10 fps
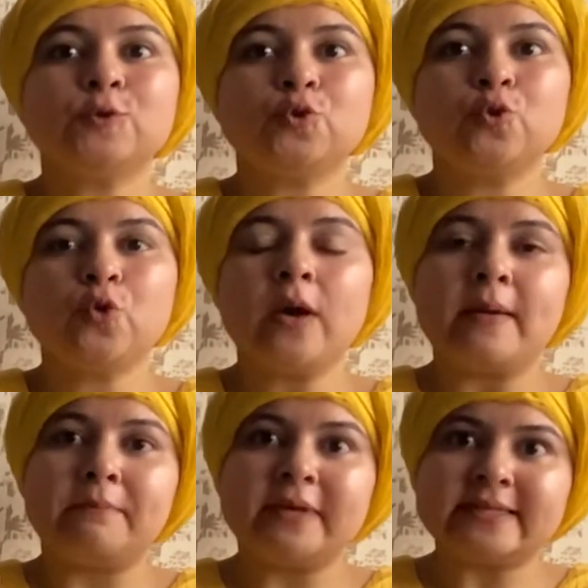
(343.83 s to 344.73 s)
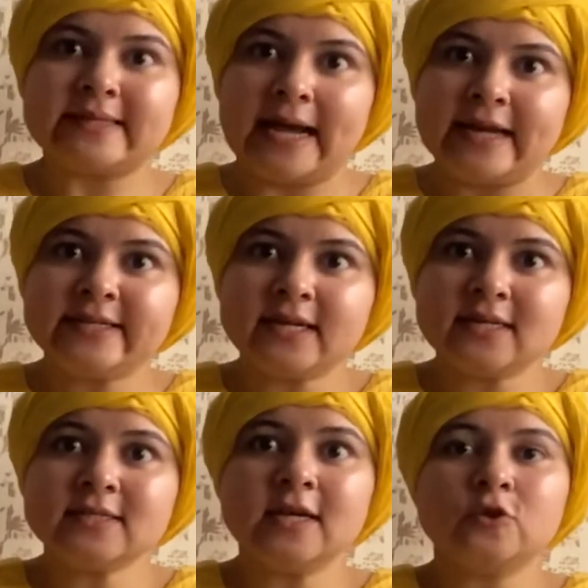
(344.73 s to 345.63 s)
to misguide
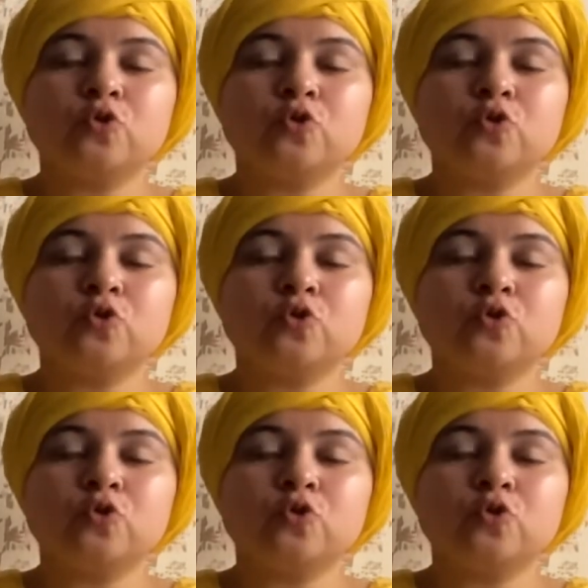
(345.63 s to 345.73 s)
us,